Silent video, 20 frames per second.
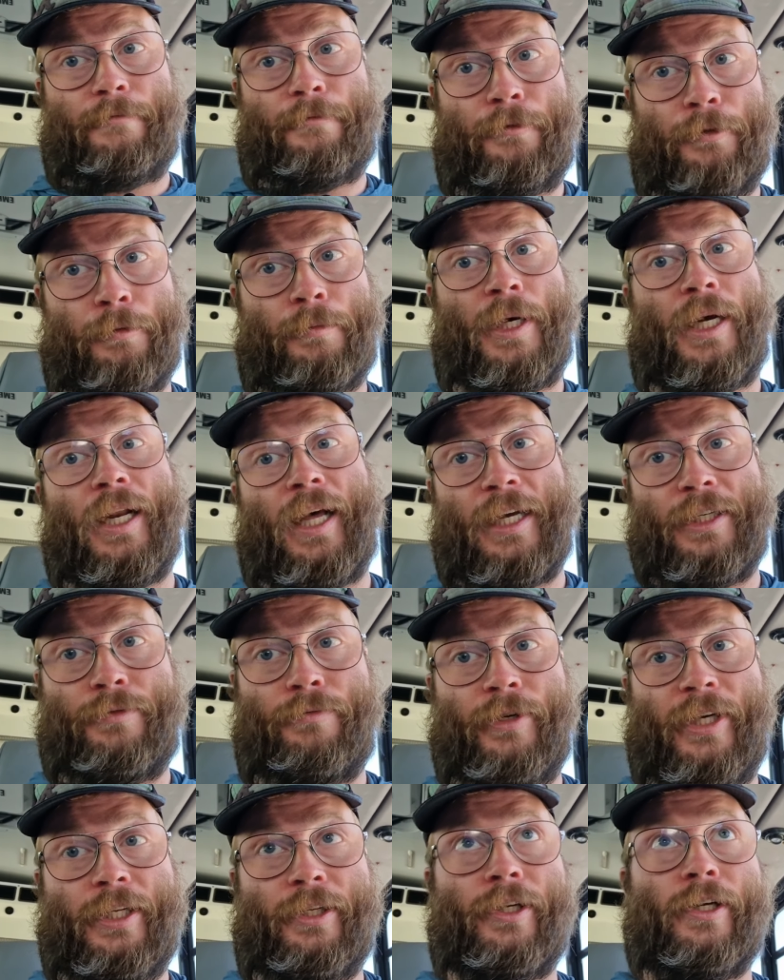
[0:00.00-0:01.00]
through my last
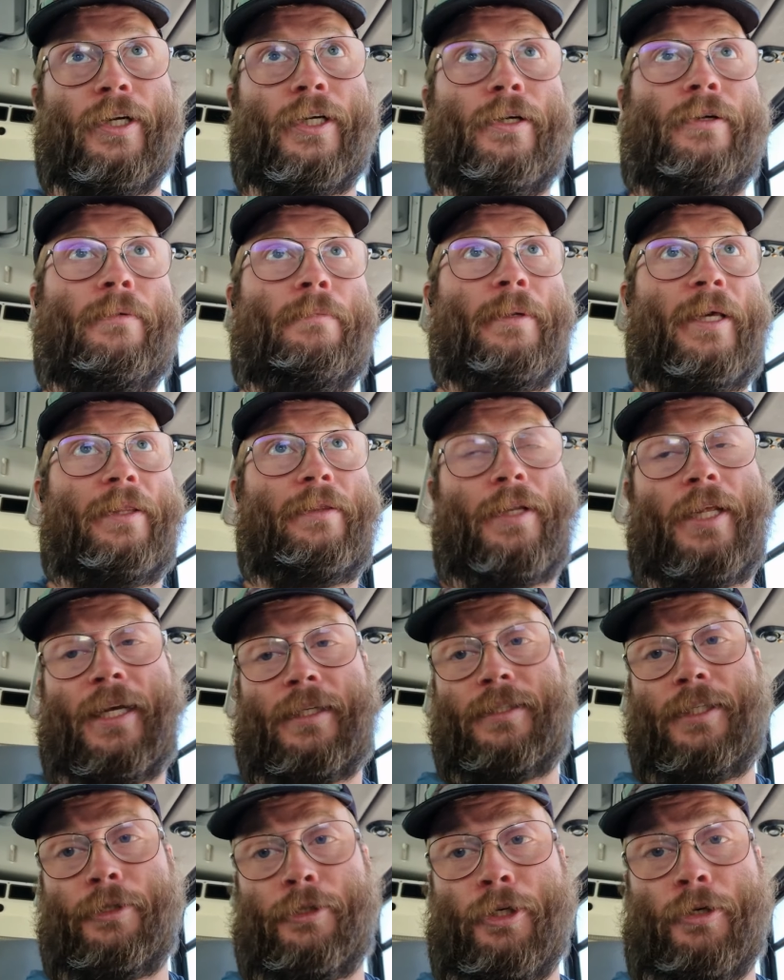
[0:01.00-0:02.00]
video. That thing
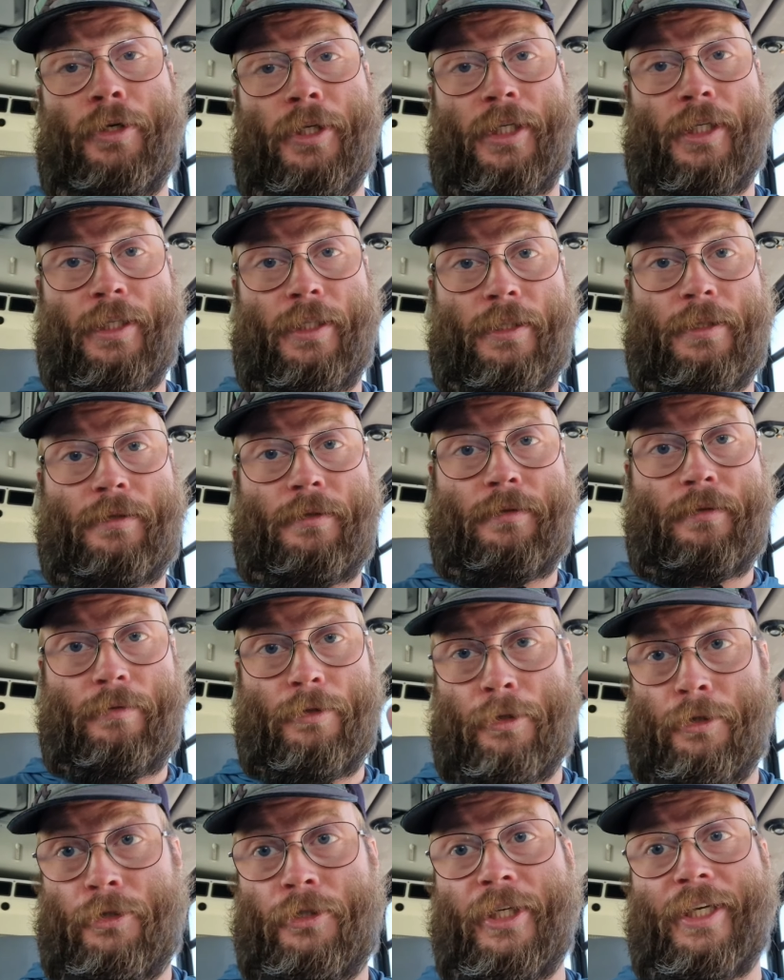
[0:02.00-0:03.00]
actually donated,
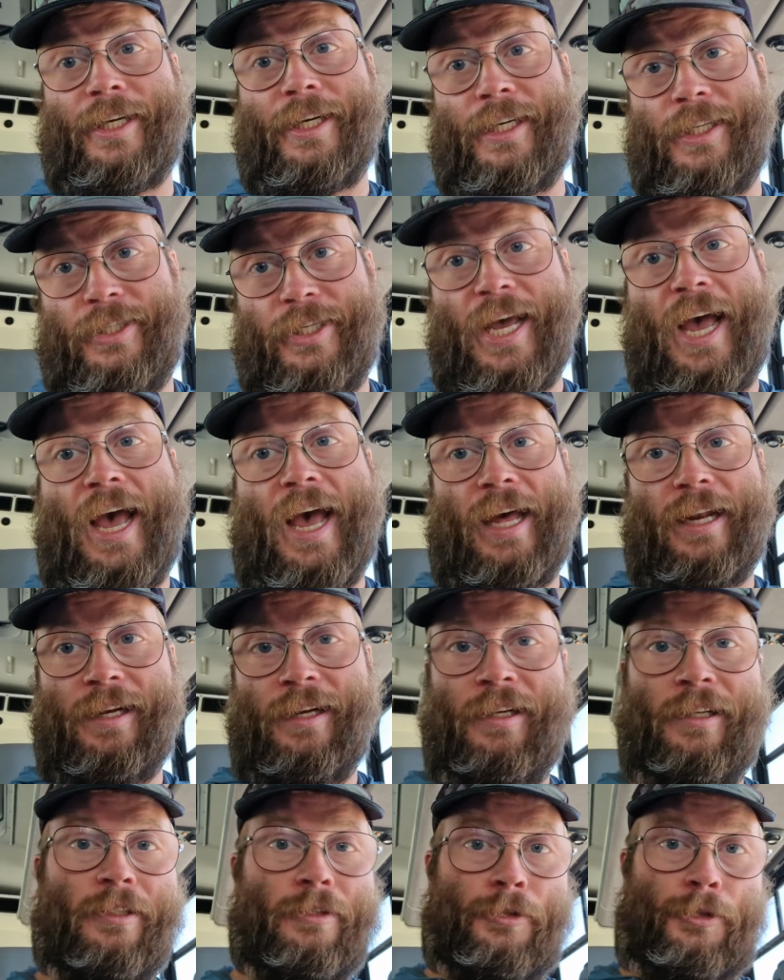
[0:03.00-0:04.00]
you can see it in the chat,
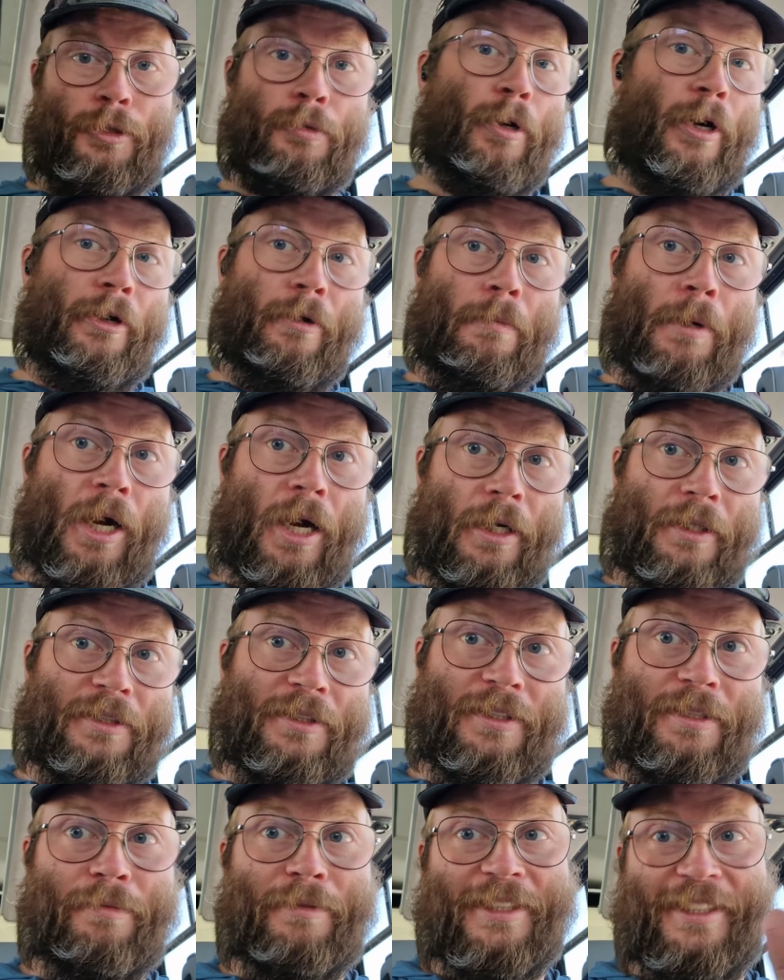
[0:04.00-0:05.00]

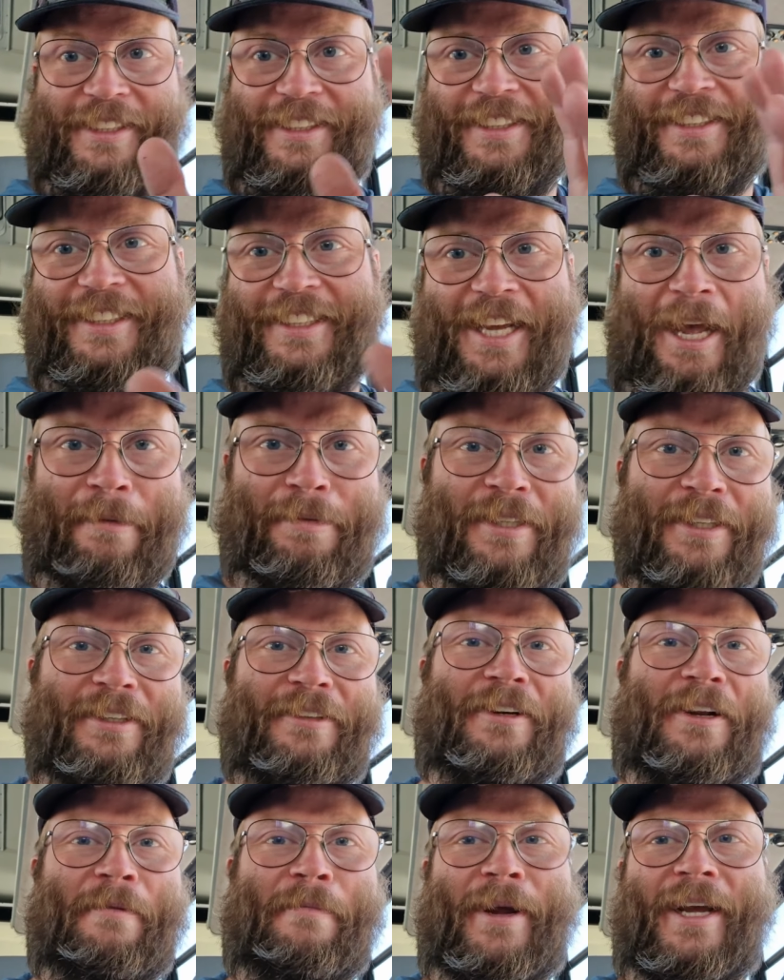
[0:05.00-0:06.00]
$200, which is
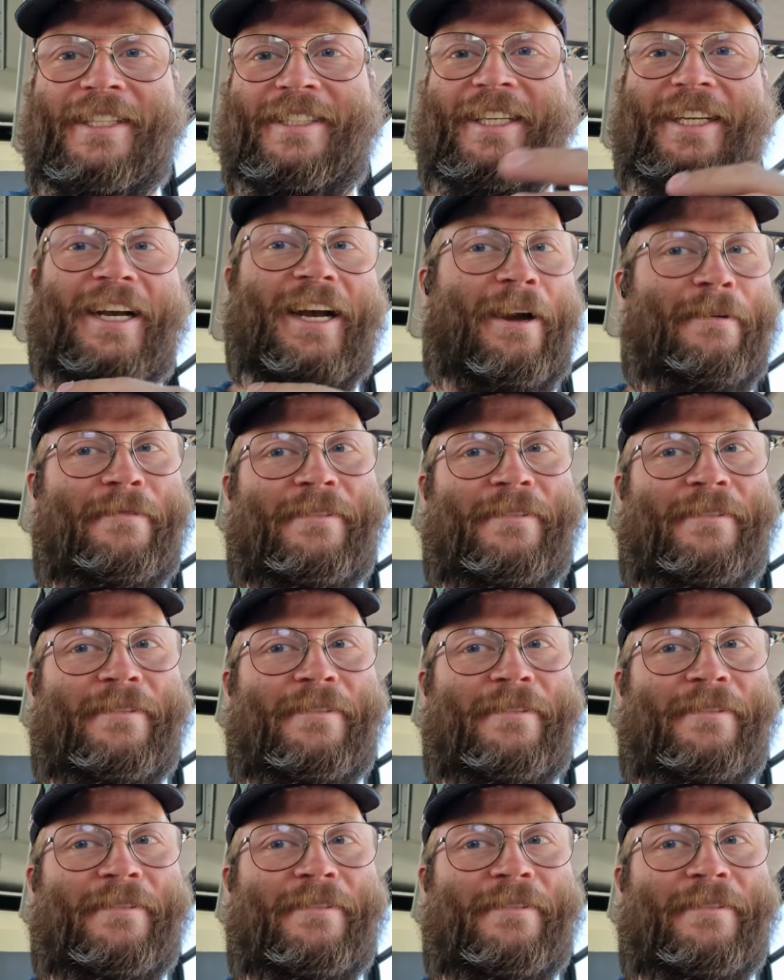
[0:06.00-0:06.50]
absolutely amazing.